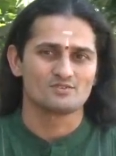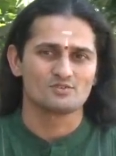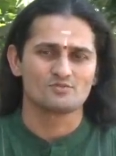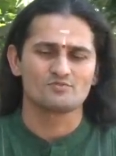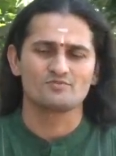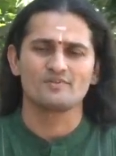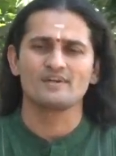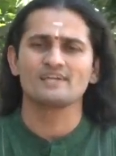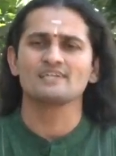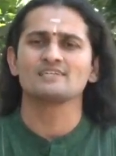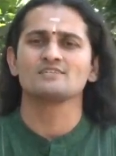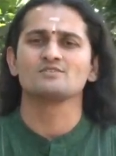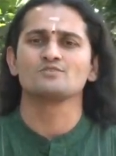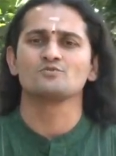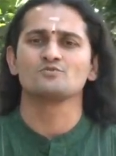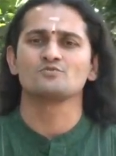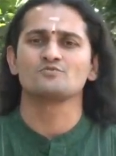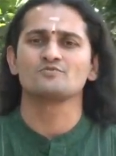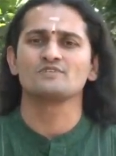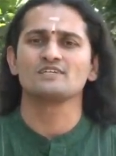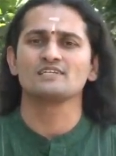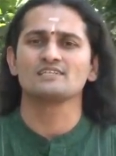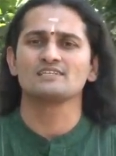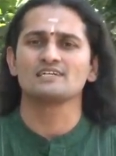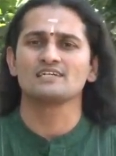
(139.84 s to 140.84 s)
So fine, you
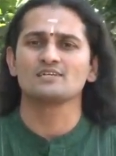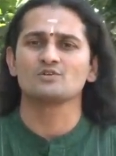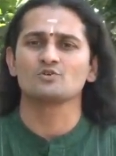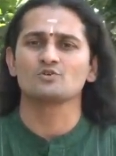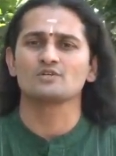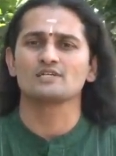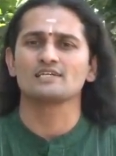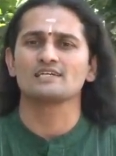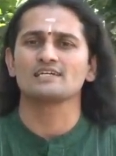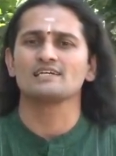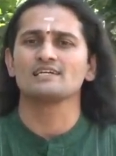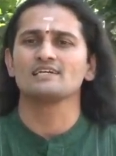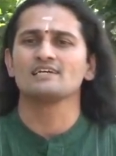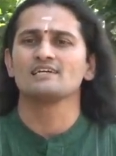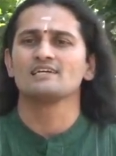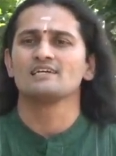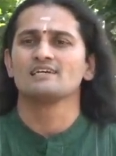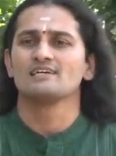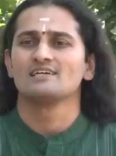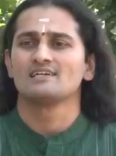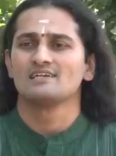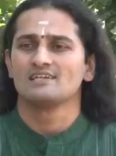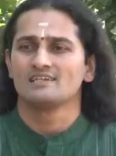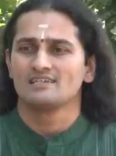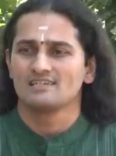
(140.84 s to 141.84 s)
feel that, okay,
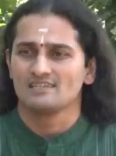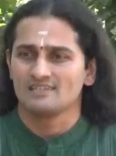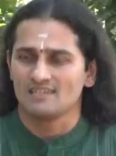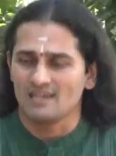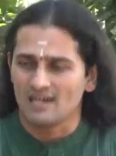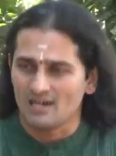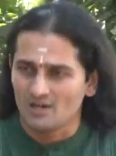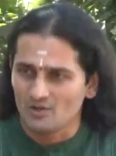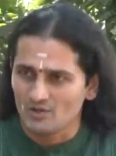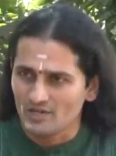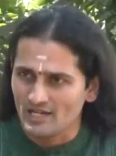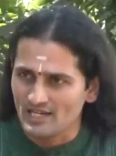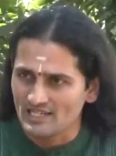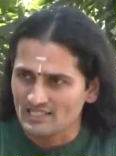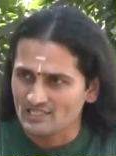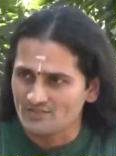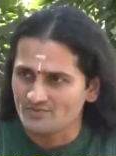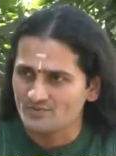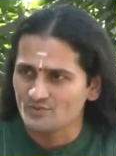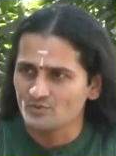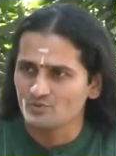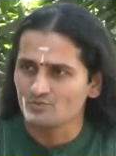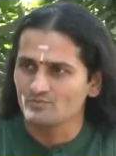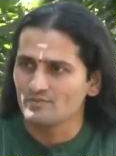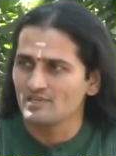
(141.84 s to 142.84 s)
now
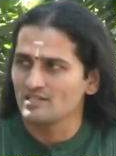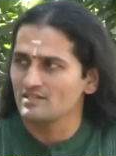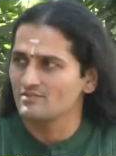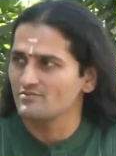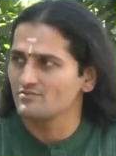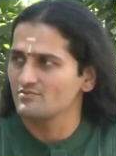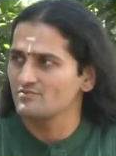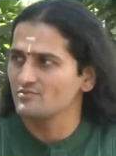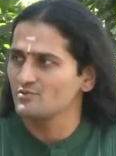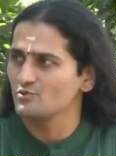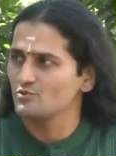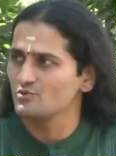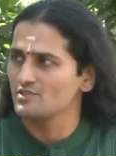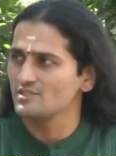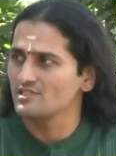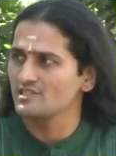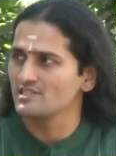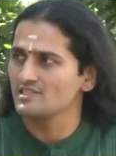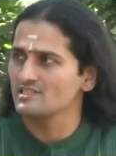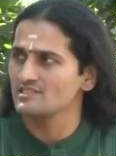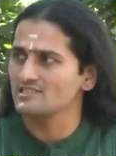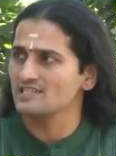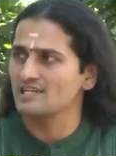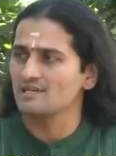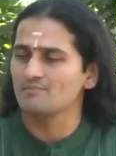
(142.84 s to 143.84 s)
last few
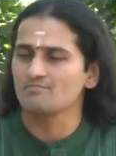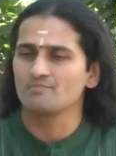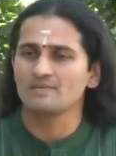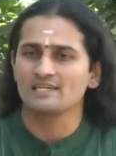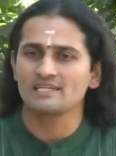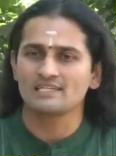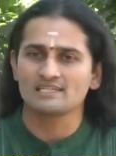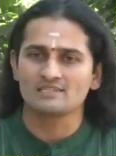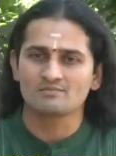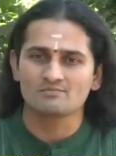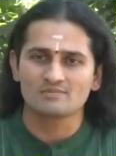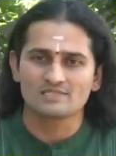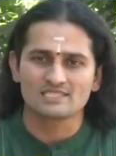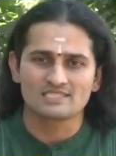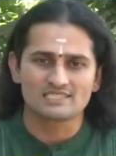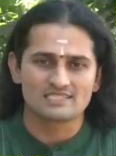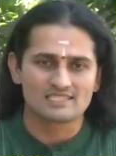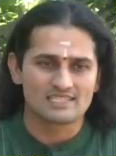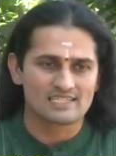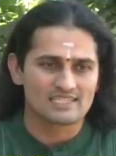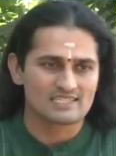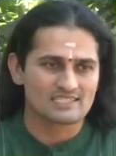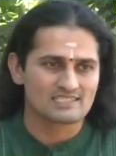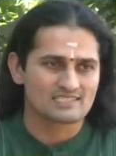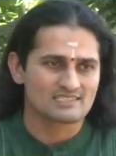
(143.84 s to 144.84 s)
years I'm making
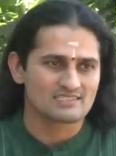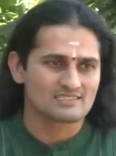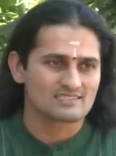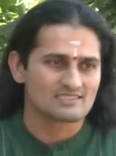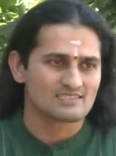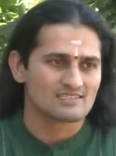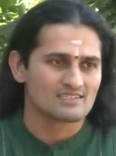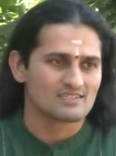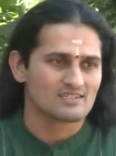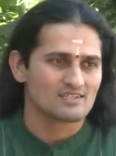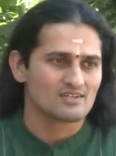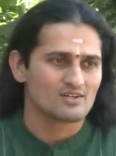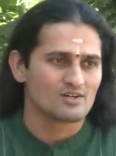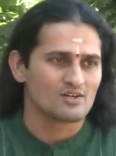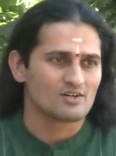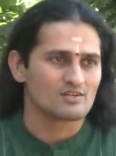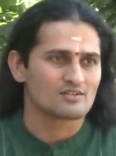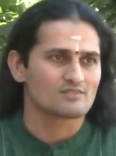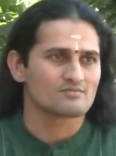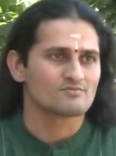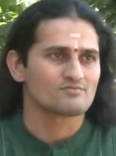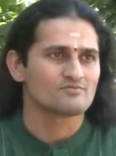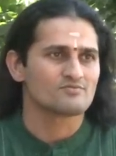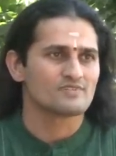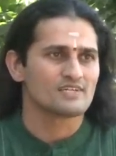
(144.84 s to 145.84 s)
mistakes
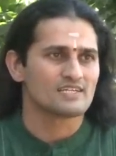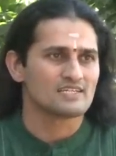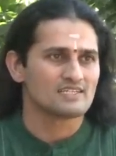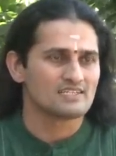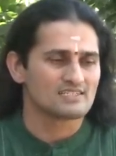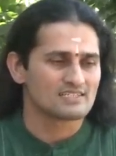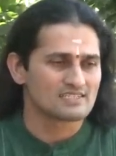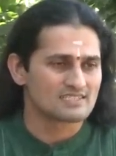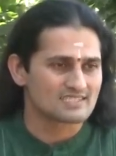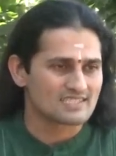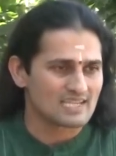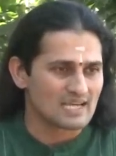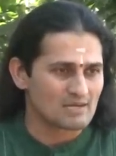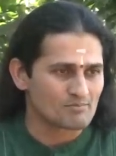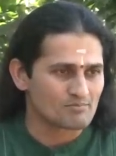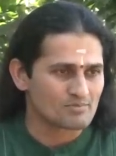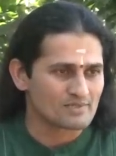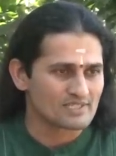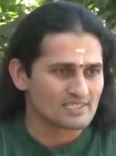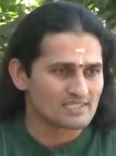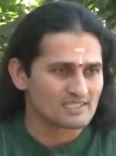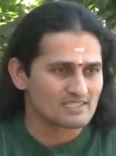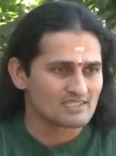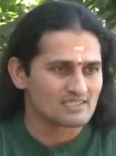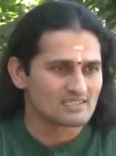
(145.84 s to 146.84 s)
or failure is
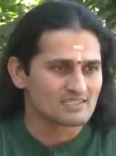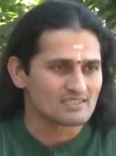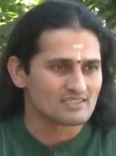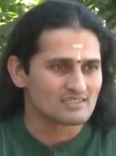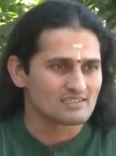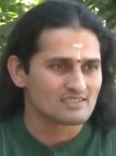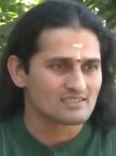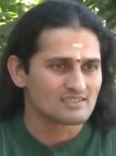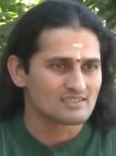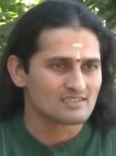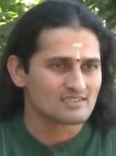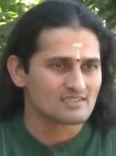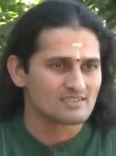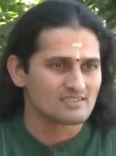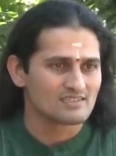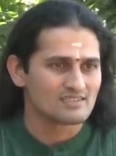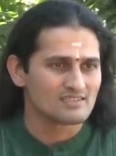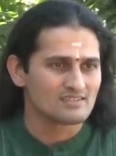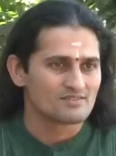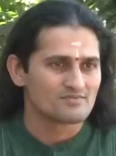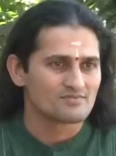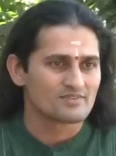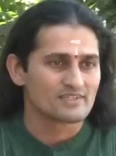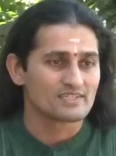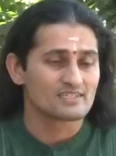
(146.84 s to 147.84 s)
happening.
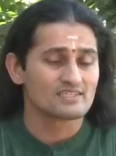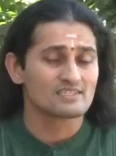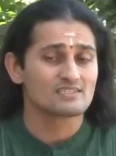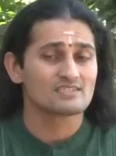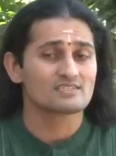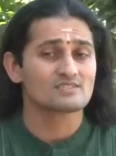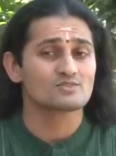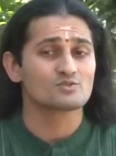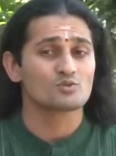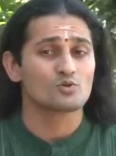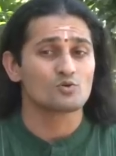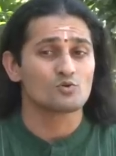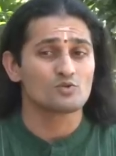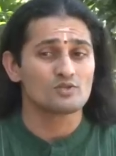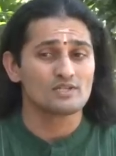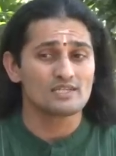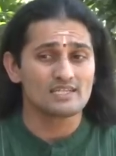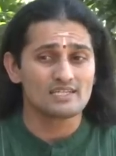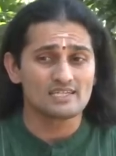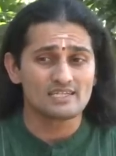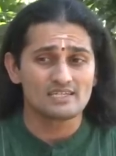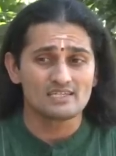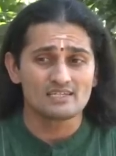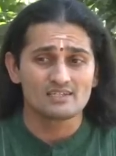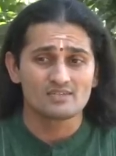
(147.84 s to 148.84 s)
Failure is
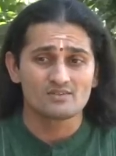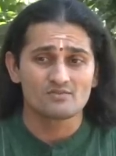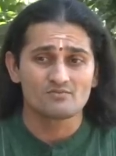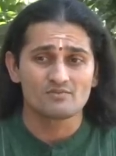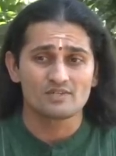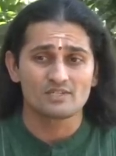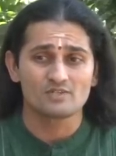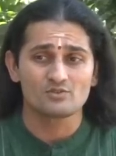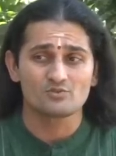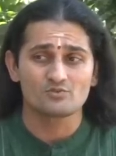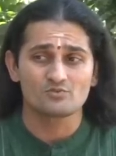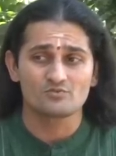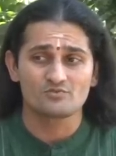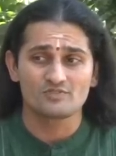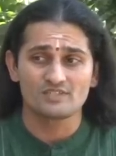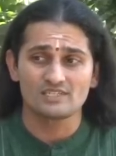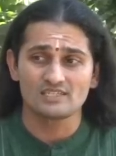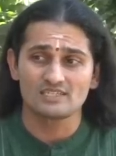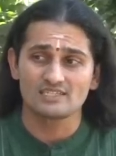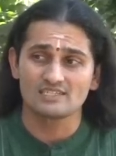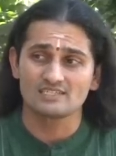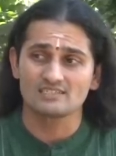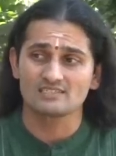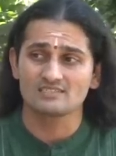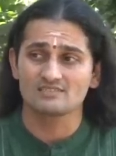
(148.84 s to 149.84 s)
only when you
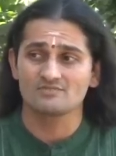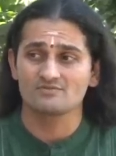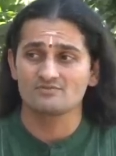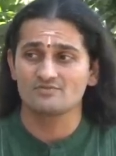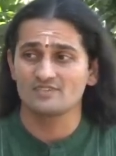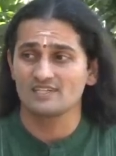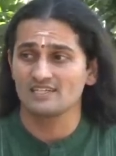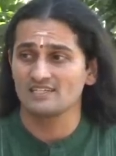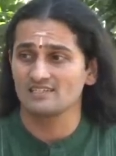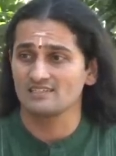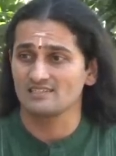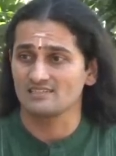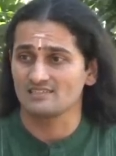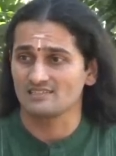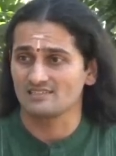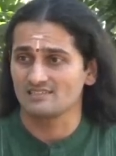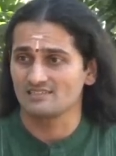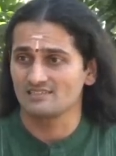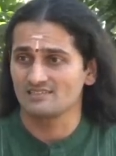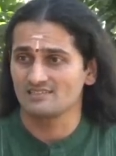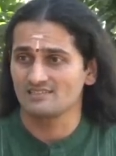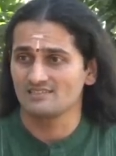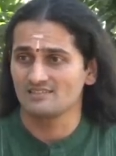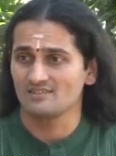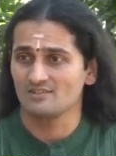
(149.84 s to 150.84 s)
feel it is a failure
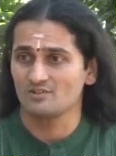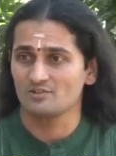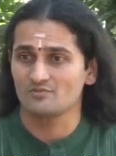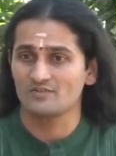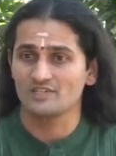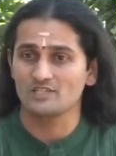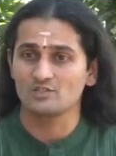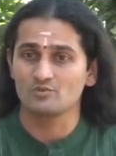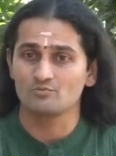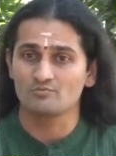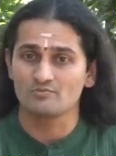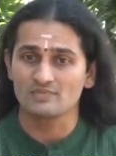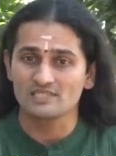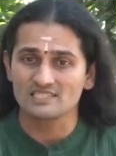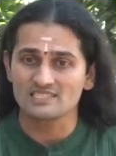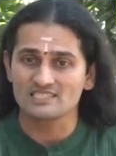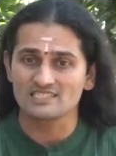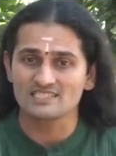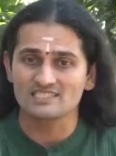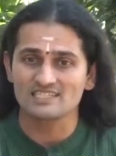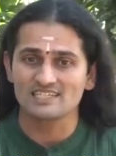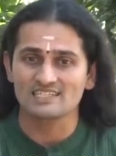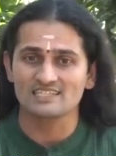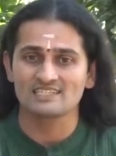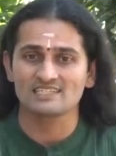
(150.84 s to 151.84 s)
or when you
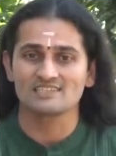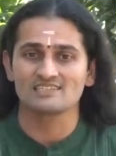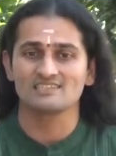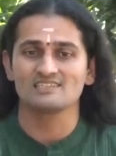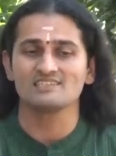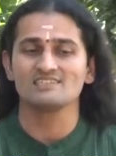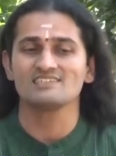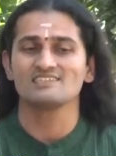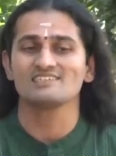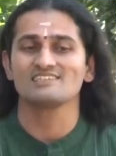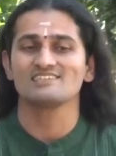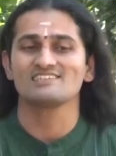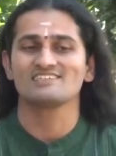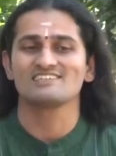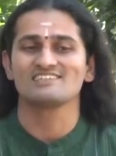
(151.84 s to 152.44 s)
miss taking the